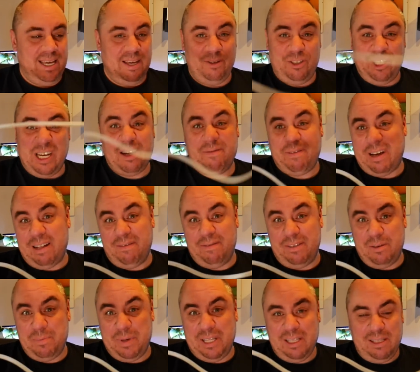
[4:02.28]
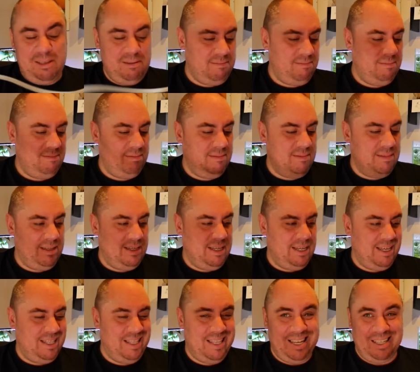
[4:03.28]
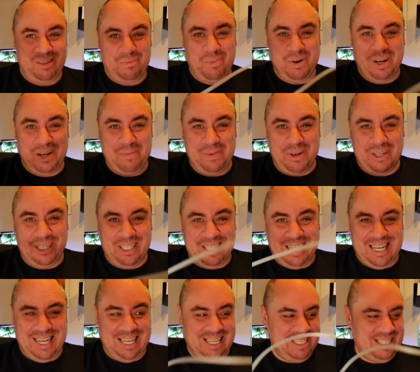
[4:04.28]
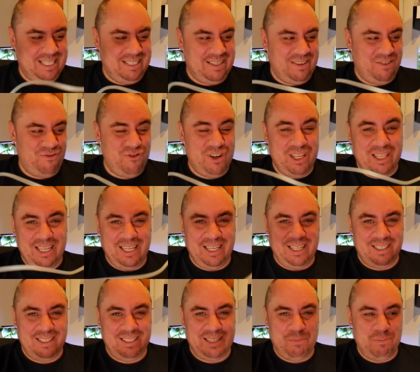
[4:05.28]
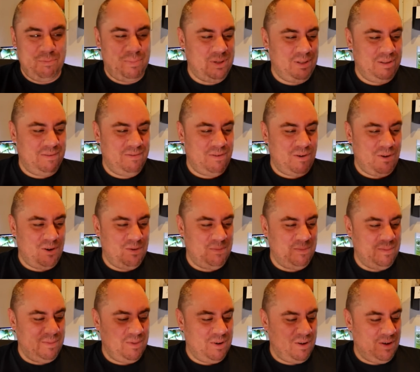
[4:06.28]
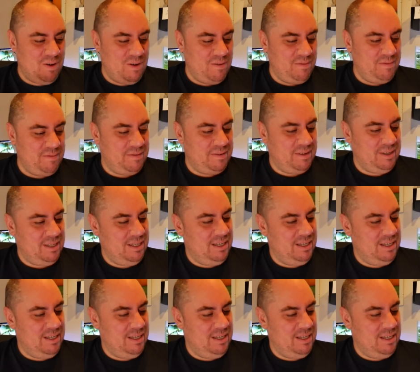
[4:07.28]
check valve in the middle, and that's pretty much it. It's a really simple form of